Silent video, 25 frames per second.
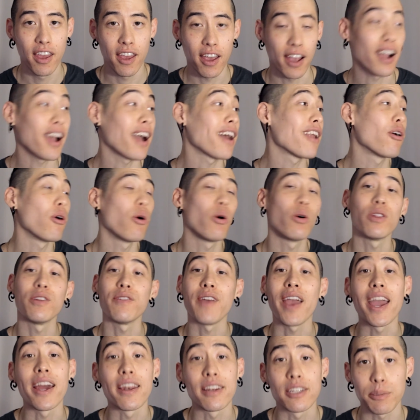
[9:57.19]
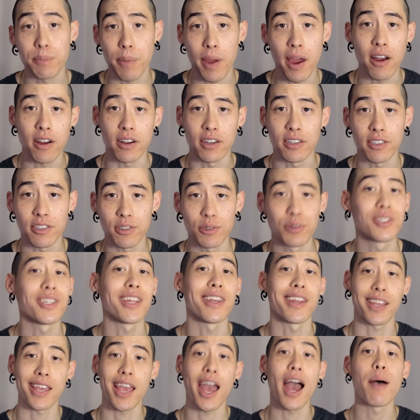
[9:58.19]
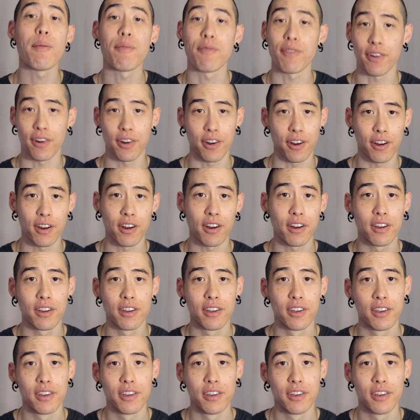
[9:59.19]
and got a hold of Anna's parents, who sent a cab for her.